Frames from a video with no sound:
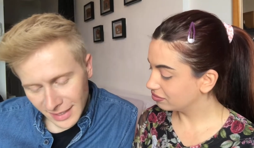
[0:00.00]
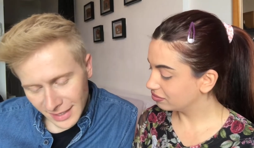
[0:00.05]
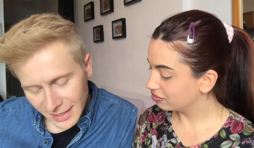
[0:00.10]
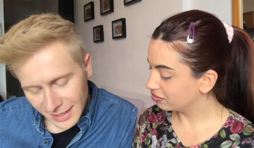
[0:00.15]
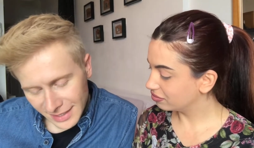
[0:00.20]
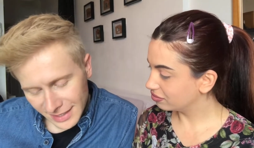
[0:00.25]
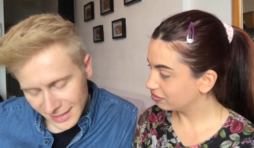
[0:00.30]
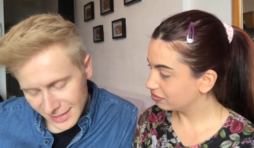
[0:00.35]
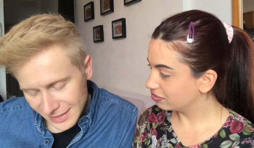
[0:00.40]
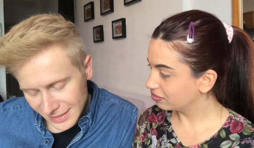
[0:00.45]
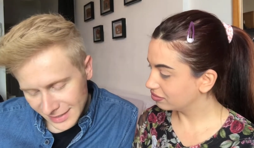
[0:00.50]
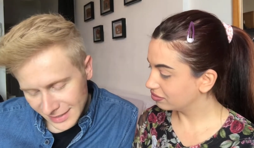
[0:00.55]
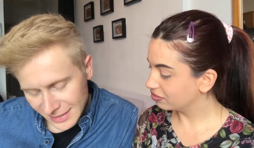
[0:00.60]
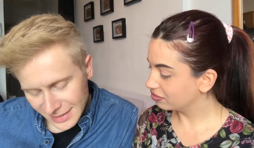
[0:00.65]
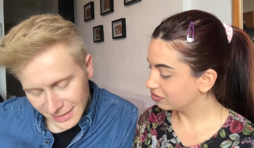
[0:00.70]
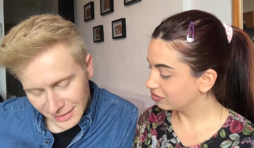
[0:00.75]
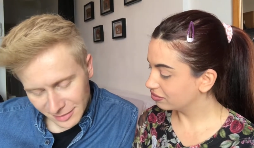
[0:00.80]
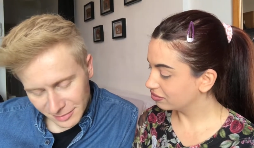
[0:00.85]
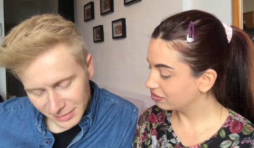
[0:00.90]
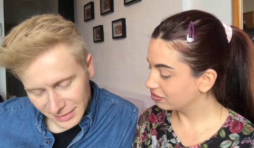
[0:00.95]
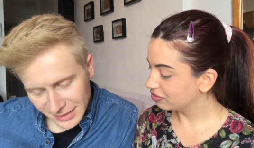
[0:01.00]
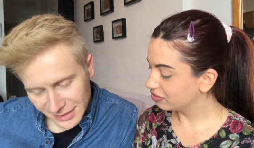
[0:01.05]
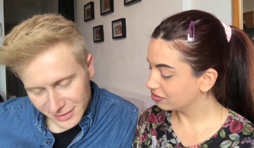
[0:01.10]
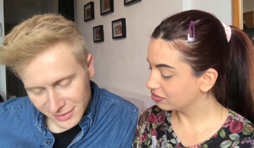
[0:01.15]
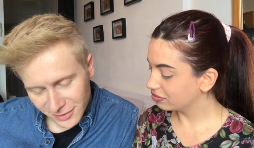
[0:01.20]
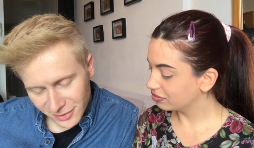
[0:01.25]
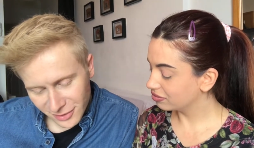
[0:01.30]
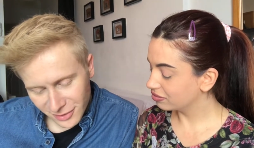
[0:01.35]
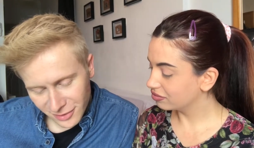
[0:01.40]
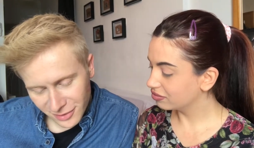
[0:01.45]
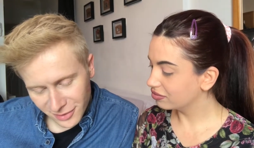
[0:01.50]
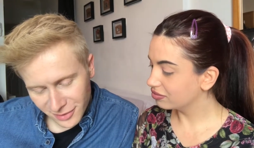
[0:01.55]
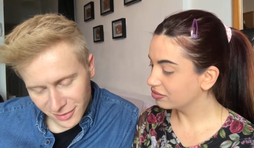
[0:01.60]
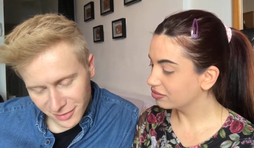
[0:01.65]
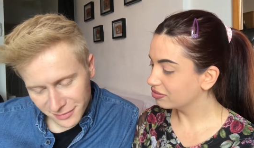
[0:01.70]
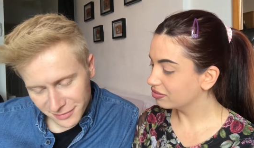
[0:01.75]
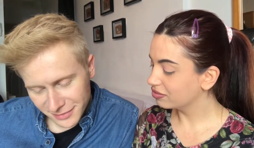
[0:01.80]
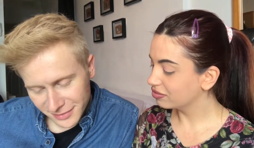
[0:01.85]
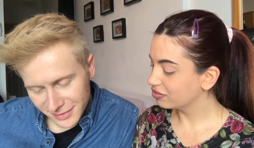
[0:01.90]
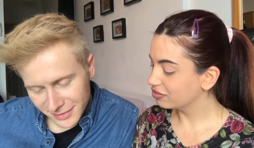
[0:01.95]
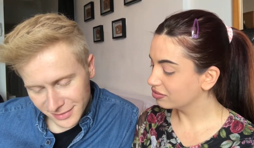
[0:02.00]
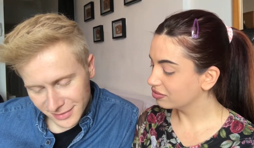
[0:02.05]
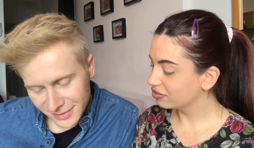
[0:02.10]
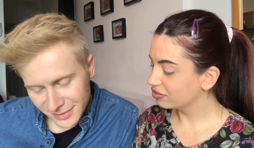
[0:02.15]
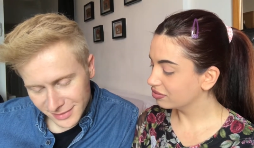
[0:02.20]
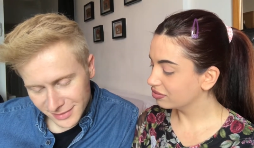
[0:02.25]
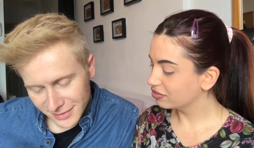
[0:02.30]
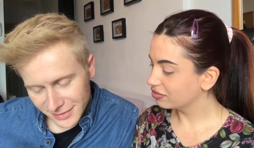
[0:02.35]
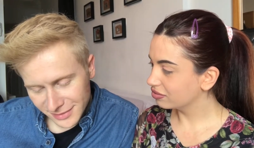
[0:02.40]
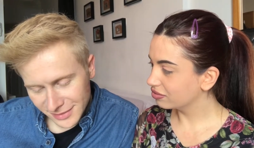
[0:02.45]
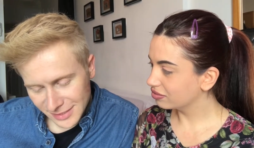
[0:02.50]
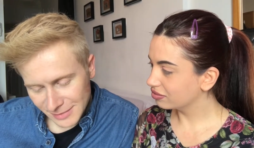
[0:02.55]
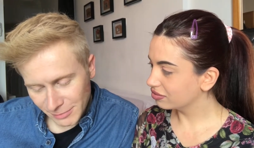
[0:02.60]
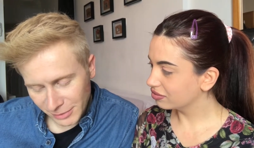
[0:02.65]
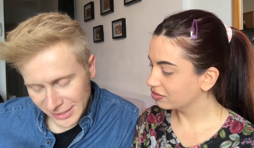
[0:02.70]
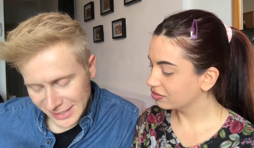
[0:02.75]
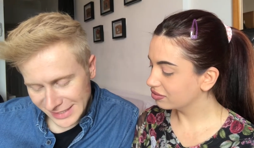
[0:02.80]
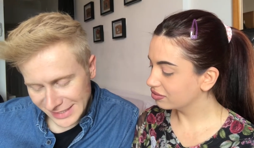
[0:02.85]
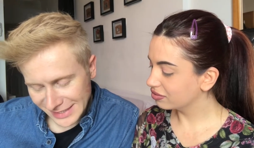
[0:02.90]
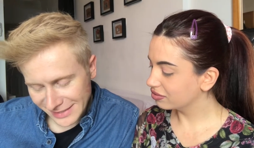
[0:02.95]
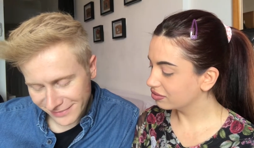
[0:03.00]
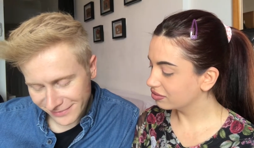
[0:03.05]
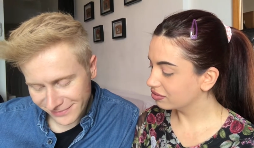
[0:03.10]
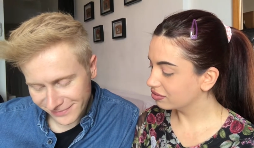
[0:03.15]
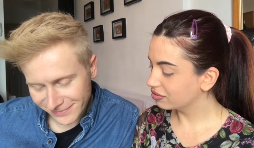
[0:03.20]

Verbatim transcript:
Speaker 1: a little bit of Spicy.